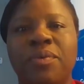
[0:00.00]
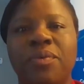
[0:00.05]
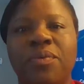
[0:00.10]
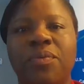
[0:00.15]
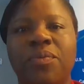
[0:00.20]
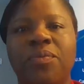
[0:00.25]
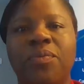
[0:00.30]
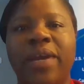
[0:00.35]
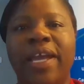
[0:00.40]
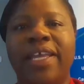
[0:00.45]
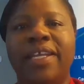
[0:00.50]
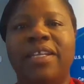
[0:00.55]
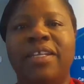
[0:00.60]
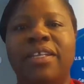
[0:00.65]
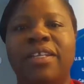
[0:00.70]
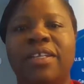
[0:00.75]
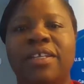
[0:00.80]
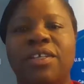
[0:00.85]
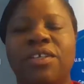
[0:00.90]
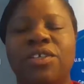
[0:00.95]

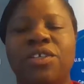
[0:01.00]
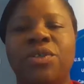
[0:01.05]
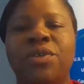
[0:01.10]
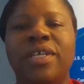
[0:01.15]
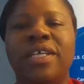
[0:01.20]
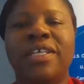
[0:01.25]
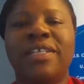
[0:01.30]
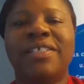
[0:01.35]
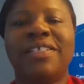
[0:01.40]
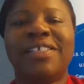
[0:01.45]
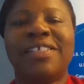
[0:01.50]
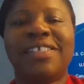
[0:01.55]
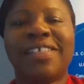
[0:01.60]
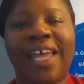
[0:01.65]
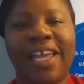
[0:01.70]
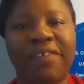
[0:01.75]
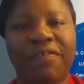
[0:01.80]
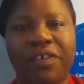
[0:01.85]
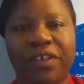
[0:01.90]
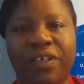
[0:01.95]
When you can
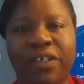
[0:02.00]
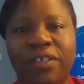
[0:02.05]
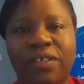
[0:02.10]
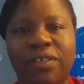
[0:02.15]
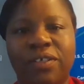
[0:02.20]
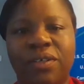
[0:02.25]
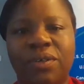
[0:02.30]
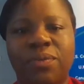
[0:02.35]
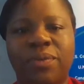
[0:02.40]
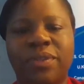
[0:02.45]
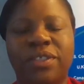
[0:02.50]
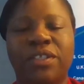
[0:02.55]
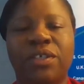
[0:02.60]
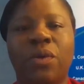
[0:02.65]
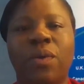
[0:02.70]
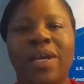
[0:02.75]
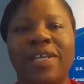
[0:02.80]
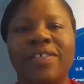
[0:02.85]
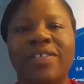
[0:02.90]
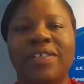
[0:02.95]
decipher what the
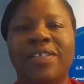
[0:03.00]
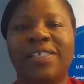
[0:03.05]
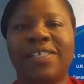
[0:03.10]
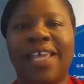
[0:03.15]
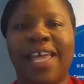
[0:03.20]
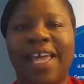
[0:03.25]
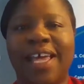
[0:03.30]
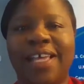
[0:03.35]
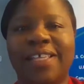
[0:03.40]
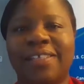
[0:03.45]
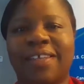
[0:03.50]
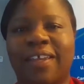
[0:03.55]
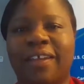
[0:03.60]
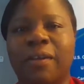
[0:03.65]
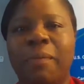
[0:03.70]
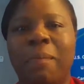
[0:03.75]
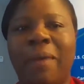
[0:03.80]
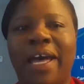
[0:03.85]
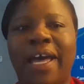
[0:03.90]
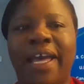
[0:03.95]
question is
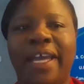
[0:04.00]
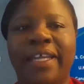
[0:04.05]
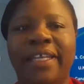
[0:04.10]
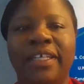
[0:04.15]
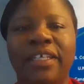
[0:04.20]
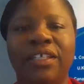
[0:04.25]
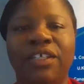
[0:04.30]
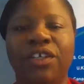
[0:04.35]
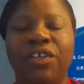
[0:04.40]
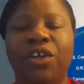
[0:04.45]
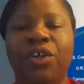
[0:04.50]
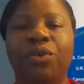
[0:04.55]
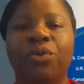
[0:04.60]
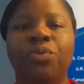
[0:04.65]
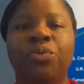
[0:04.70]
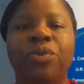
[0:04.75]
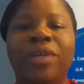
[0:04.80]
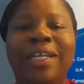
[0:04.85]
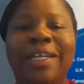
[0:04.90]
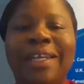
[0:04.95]
asking by,
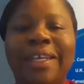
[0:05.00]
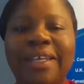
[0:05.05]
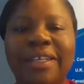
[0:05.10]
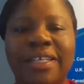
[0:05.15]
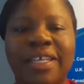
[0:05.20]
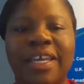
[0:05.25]
reading it